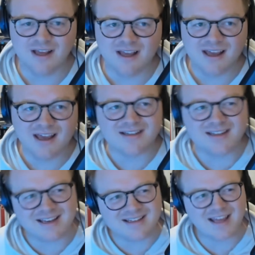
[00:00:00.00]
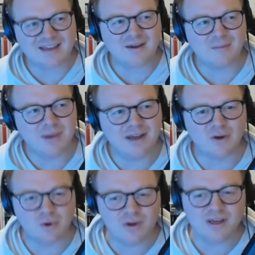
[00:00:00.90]
It's like
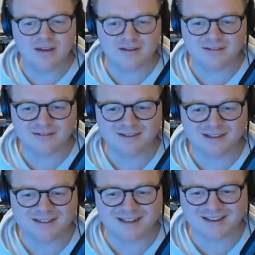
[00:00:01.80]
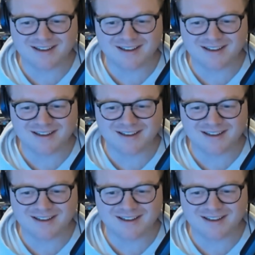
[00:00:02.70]
pedagogy. It's like